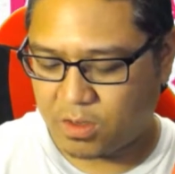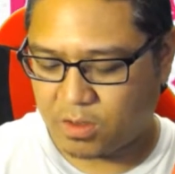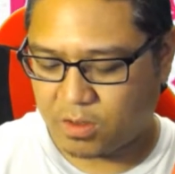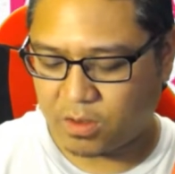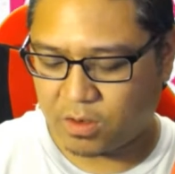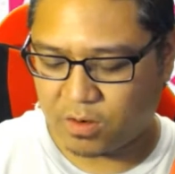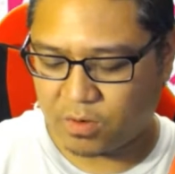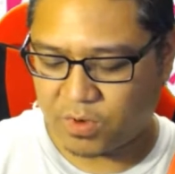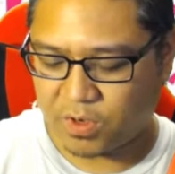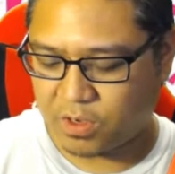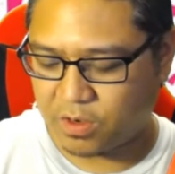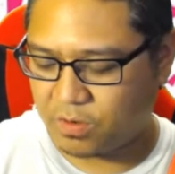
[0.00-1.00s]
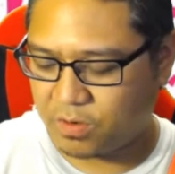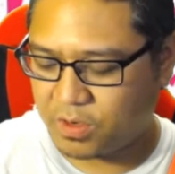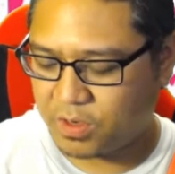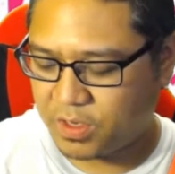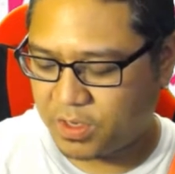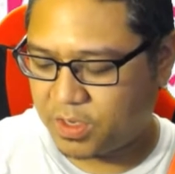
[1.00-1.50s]
There we go.
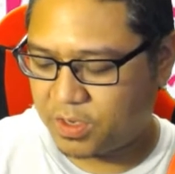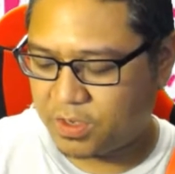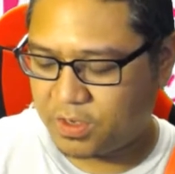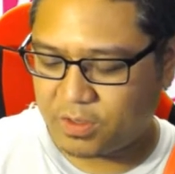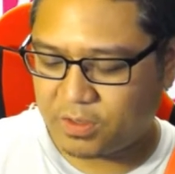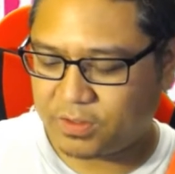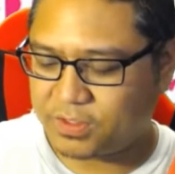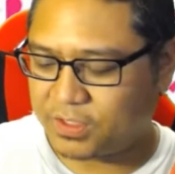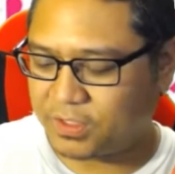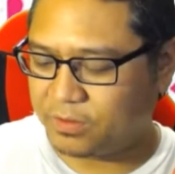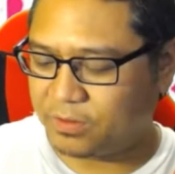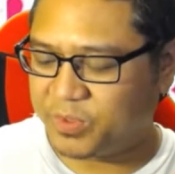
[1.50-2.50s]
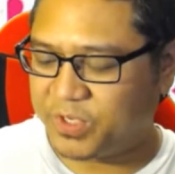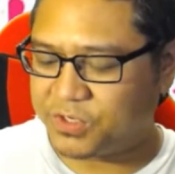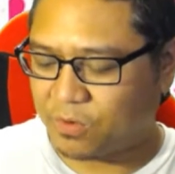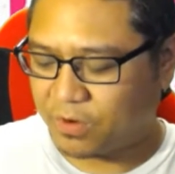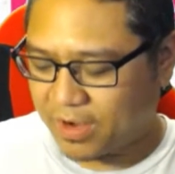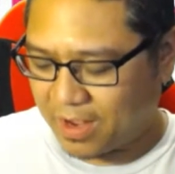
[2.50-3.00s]
It's like a little piece
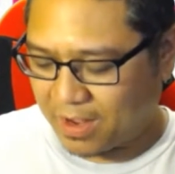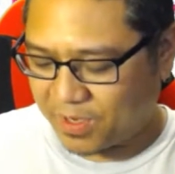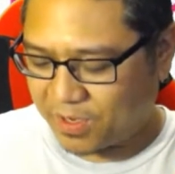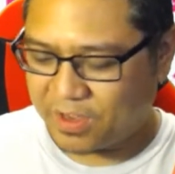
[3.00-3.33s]
of origami.